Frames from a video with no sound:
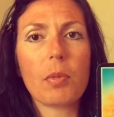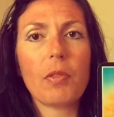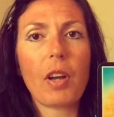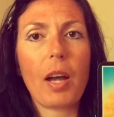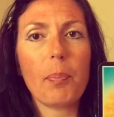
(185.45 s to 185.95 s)

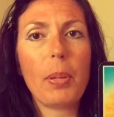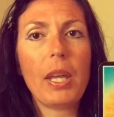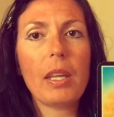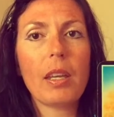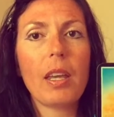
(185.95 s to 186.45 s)
We've got
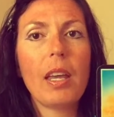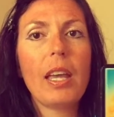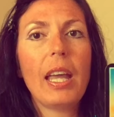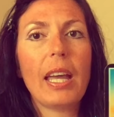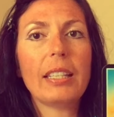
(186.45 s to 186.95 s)
pink
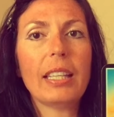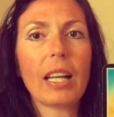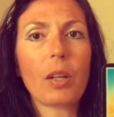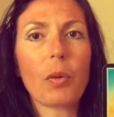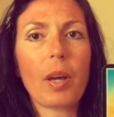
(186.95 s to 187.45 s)
and
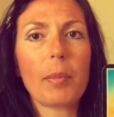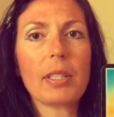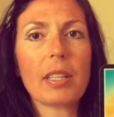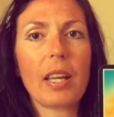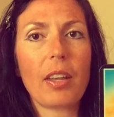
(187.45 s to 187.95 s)
yellow coming
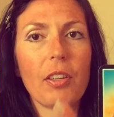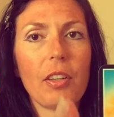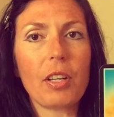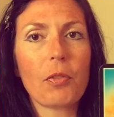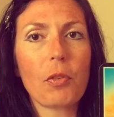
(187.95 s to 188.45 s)
together.
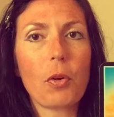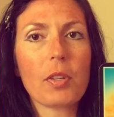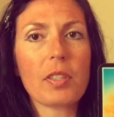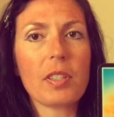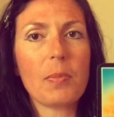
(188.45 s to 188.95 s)
And of
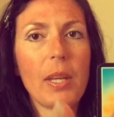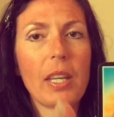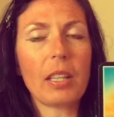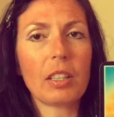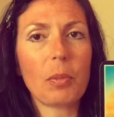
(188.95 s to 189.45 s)
course, it's
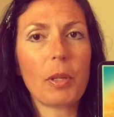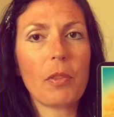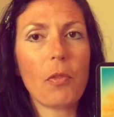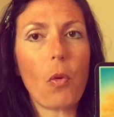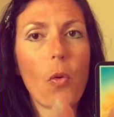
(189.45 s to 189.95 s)
making a little bit
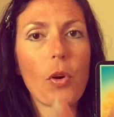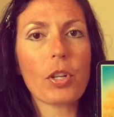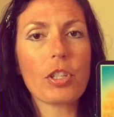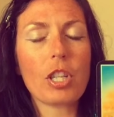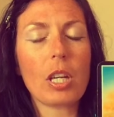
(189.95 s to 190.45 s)
of
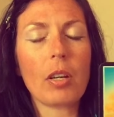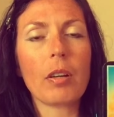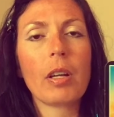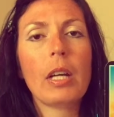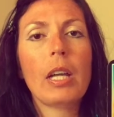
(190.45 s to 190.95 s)
orange here.